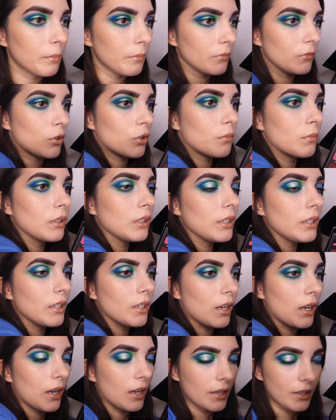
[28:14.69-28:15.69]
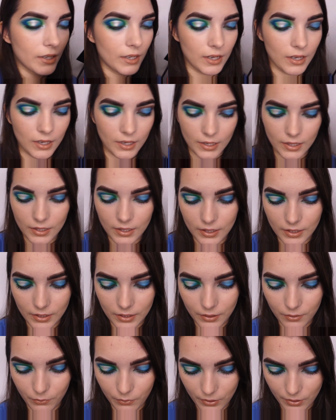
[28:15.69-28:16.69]
Normally I
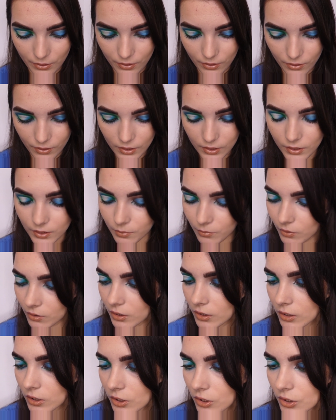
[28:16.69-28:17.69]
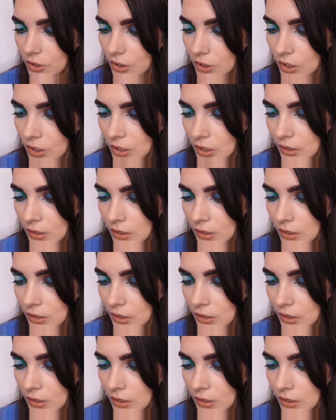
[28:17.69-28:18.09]
highlight with this brush.